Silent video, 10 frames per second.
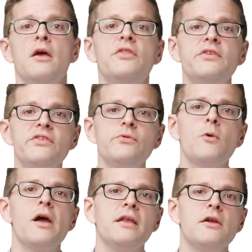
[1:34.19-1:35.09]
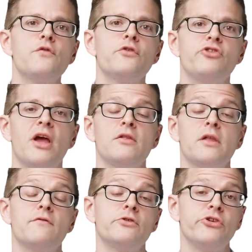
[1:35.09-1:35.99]
This is why Neo4j
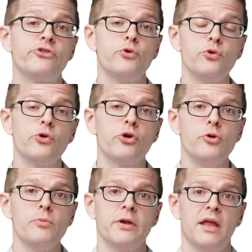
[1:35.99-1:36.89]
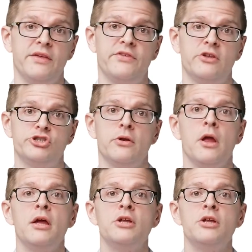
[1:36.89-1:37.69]
leverages Google Kubernetes Engine.